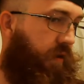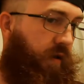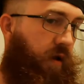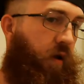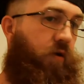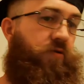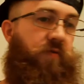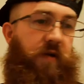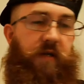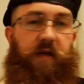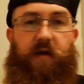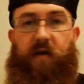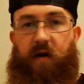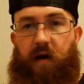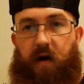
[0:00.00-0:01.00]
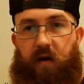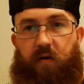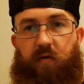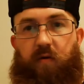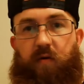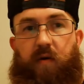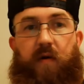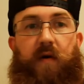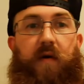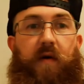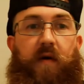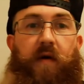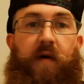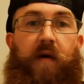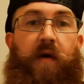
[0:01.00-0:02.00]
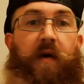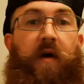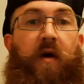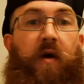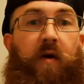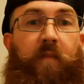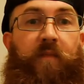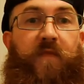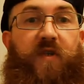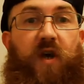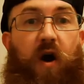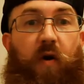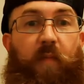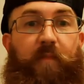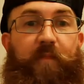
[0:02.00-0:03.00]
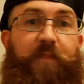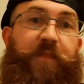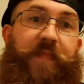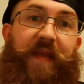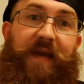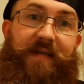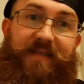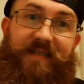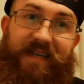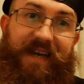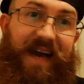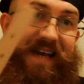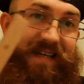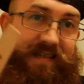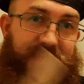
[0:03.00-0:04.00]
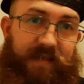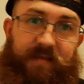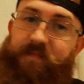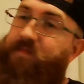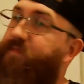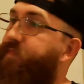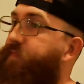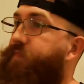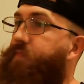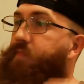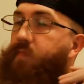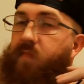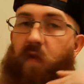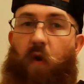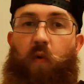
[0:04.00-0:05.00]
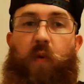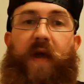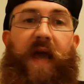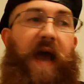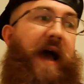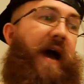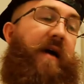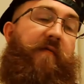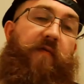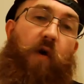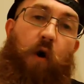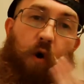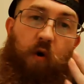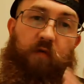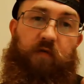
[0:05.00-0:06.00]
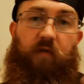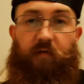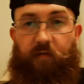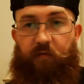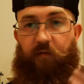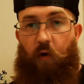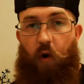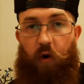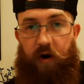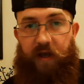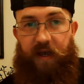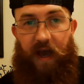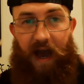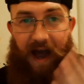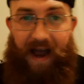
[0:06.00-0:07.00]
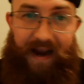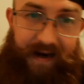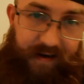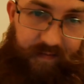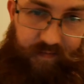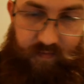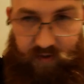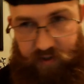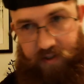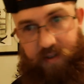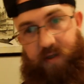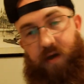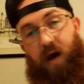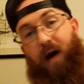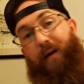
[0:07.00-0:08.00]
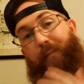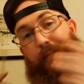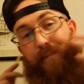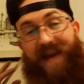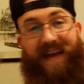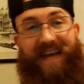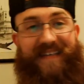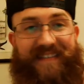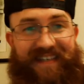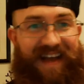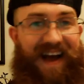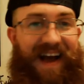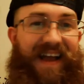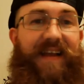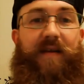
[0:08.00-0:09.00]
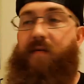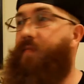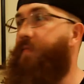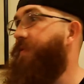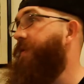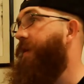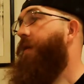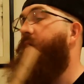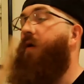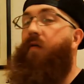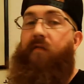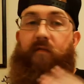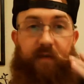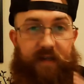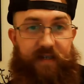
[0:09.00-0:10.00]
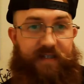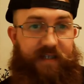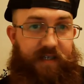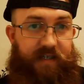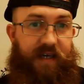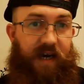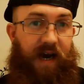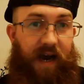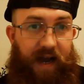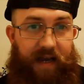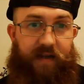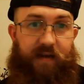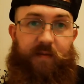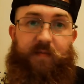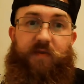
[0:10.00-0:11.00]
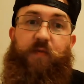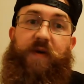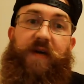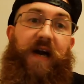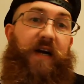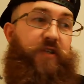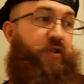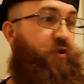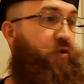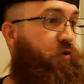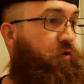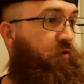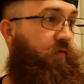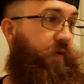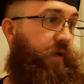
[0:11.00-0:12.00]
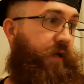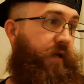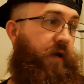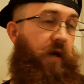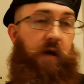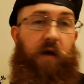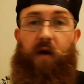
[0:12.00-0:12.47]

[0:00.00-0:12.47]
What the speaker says: Oh, it's right there. All right, cool. So tonight we have over 40 items, amazing items, vintage items. We got jewelry.